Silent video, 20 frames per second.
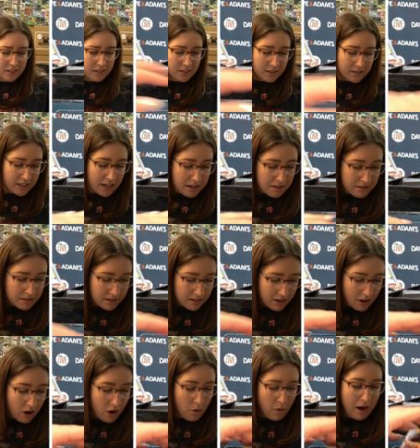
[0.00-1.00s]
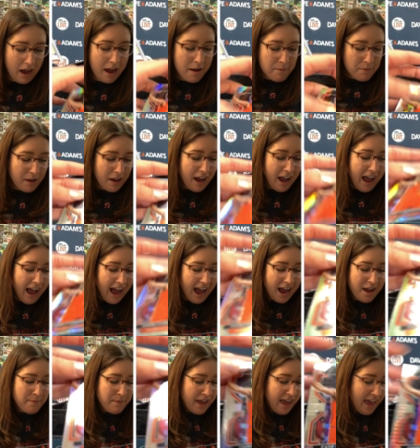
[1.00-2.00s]
Did I? Oh, I'm
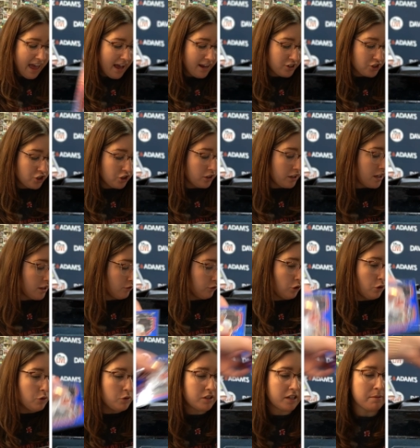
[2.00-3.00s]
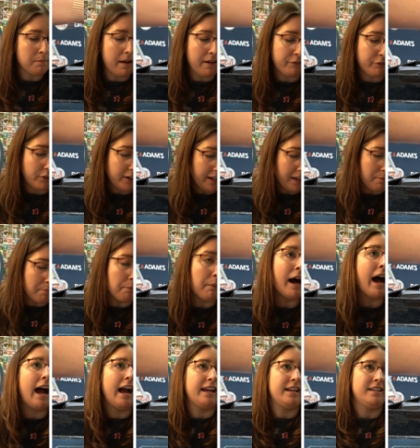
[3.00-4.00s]
I'm actually losing my freaking
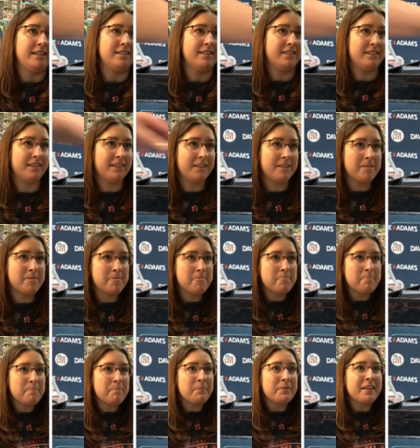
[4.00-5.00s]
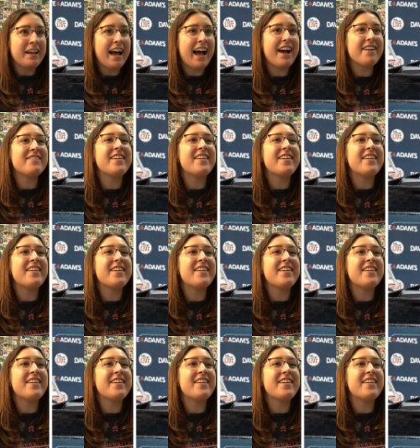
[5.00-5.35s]
mind. I'm